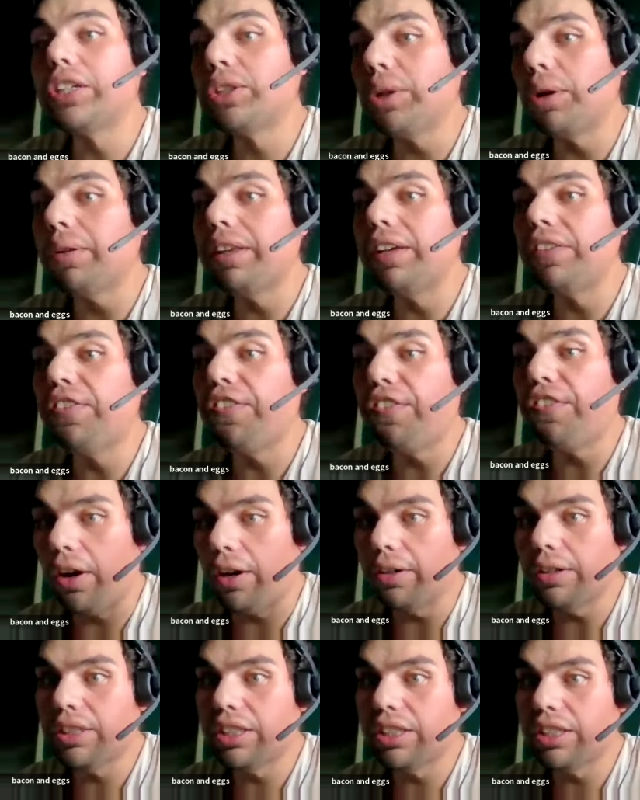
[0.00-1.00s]
and Shirley
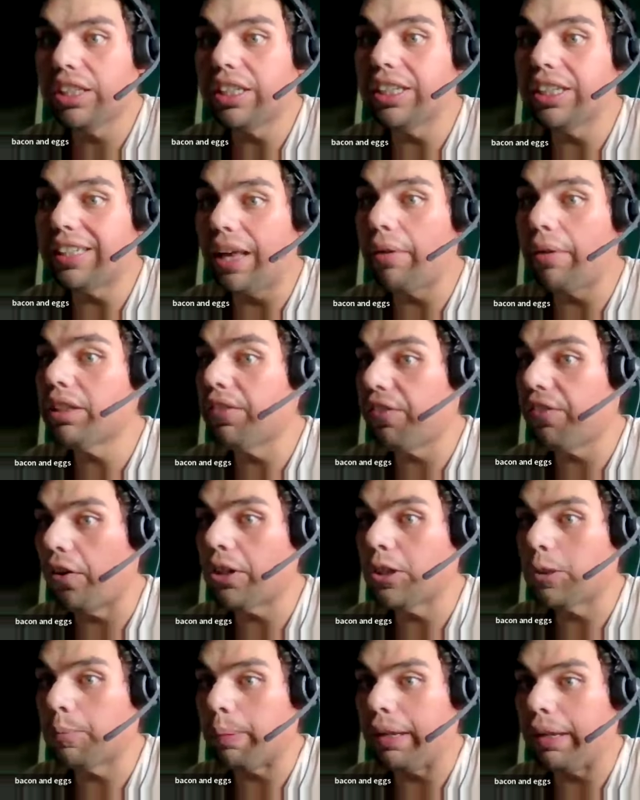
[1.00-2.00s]
first because that was the
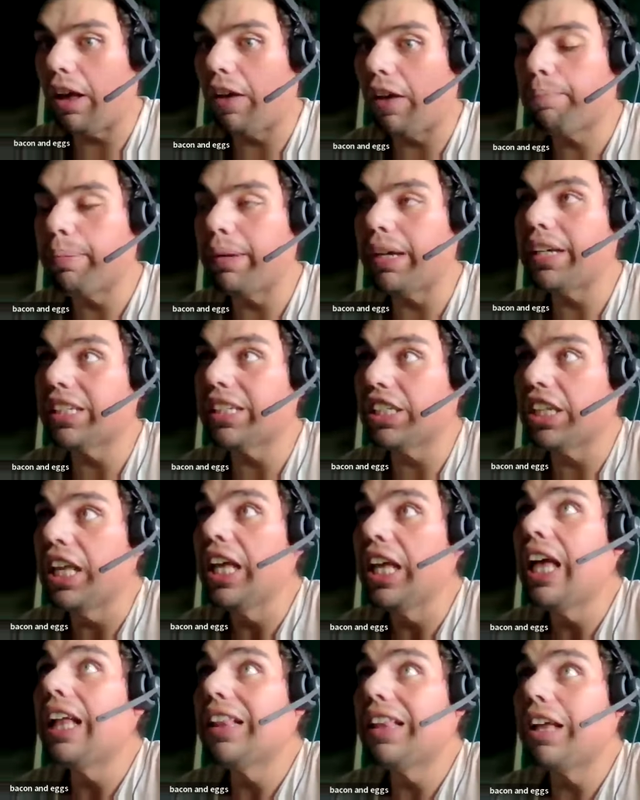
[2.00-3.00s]
first spinoff because
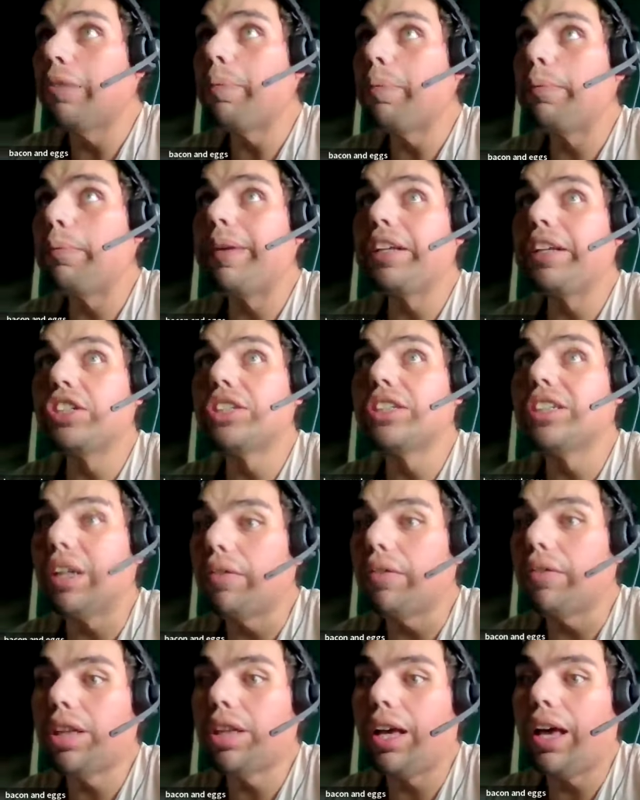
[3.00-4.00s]
they've been mentioned
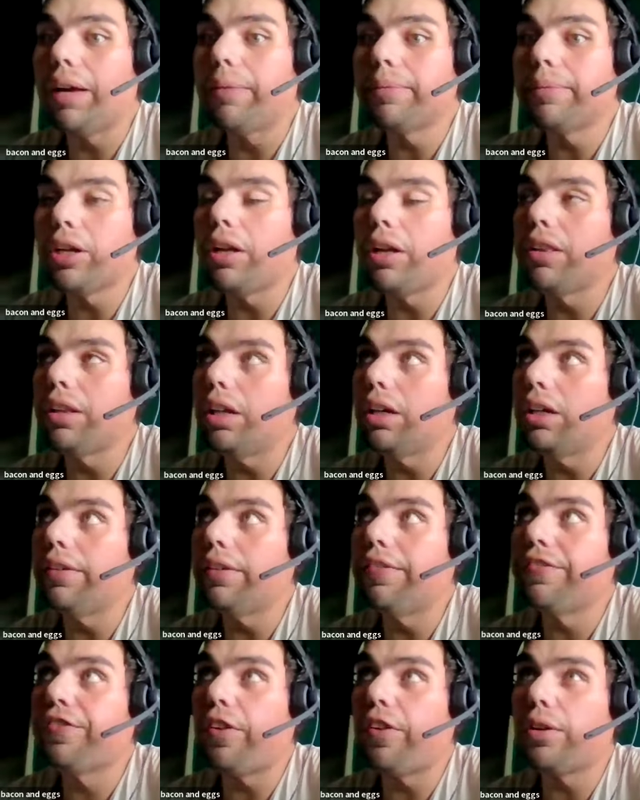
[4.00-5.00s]
several times on
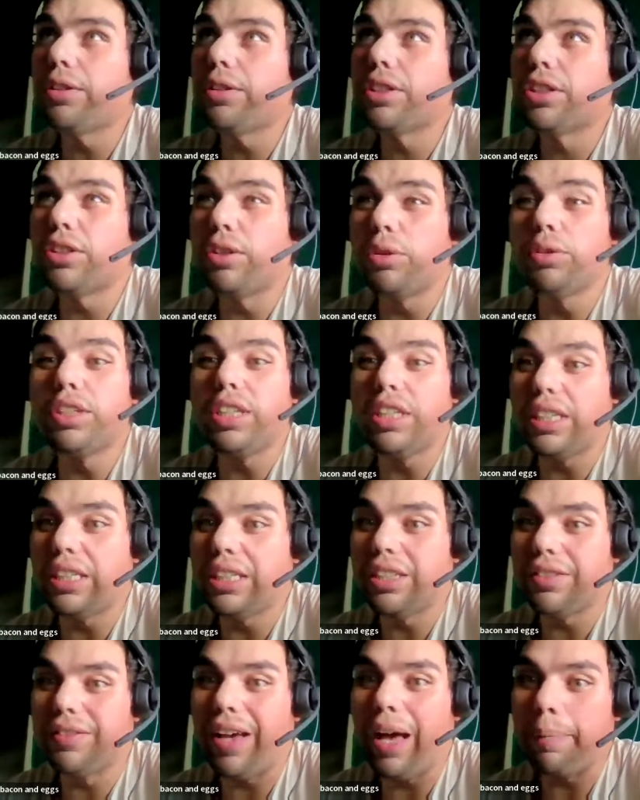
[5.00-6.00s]
the first two
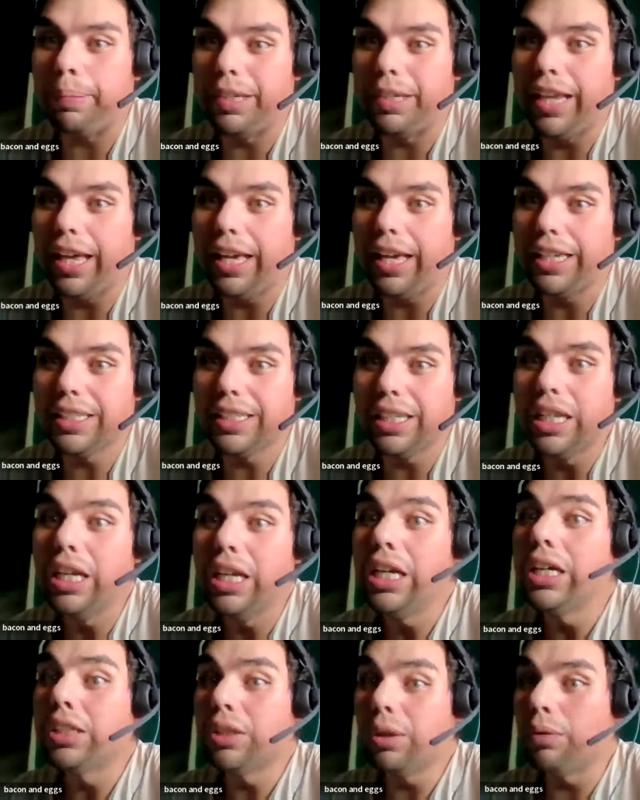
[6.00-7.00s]
seasons of Happy Days.
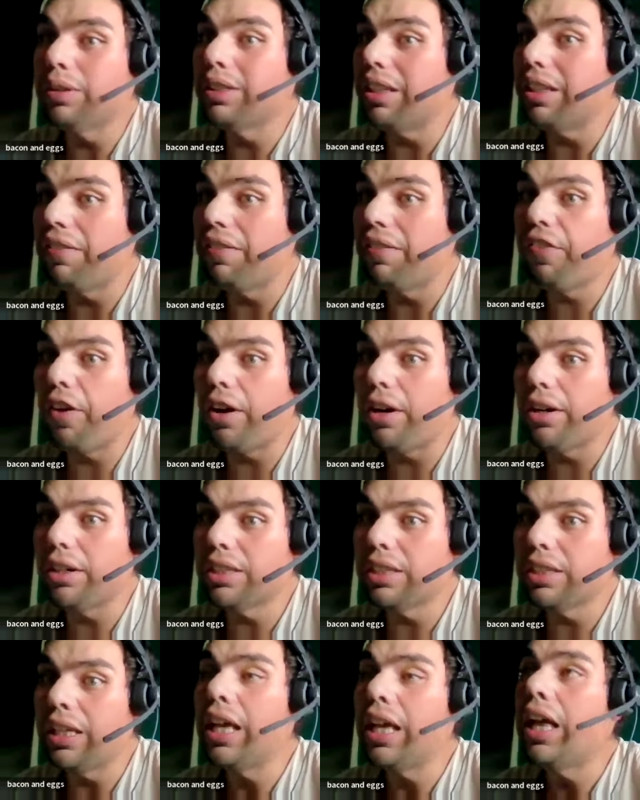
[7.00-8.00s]
So it was them
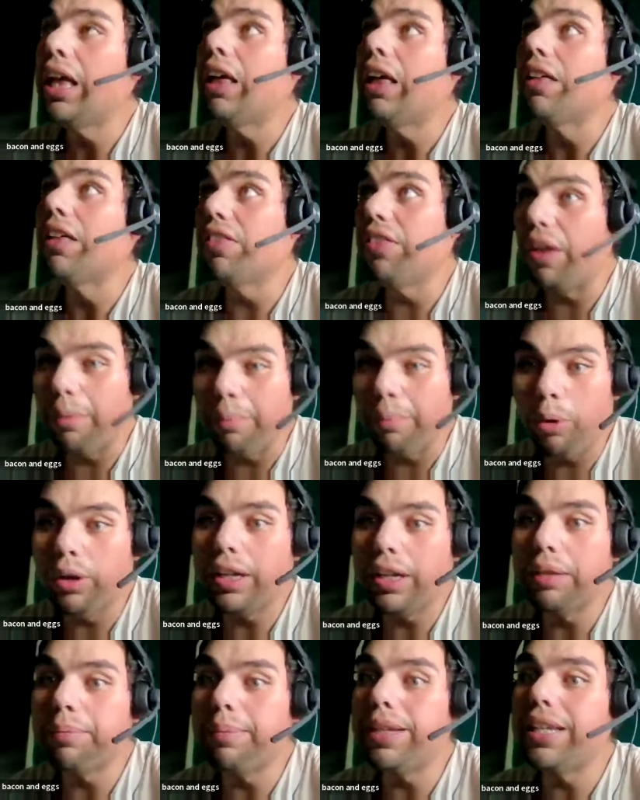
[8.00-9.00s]
first, then
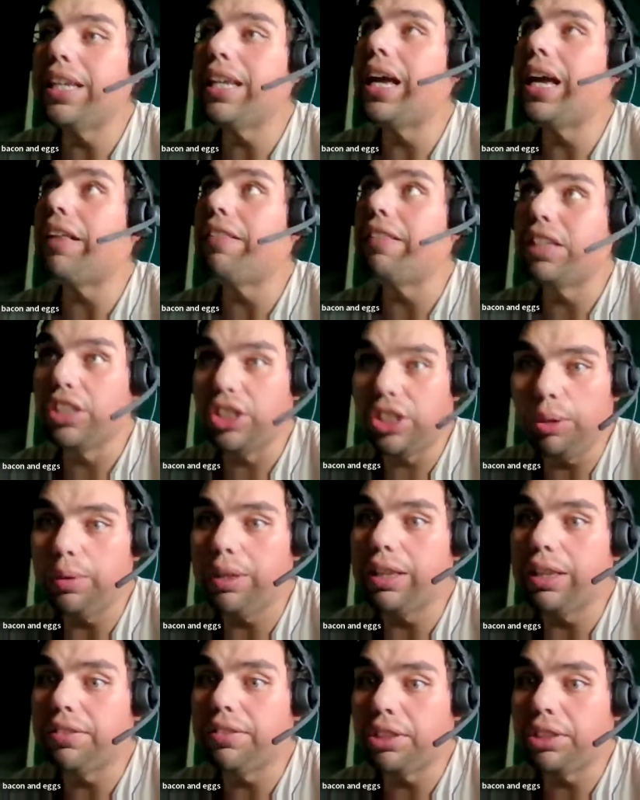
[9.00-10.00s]
Mork and Mindy, and then
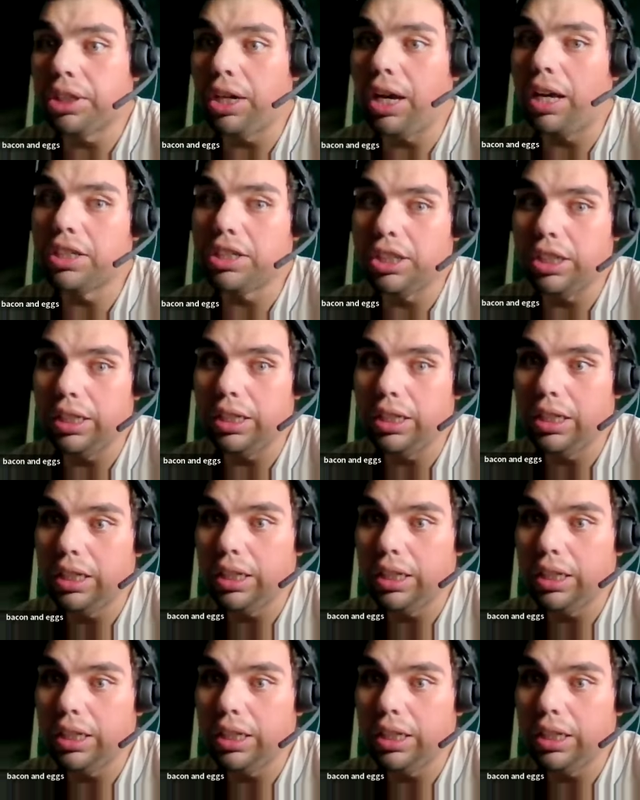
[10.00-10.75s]
Joanie loves Chachi.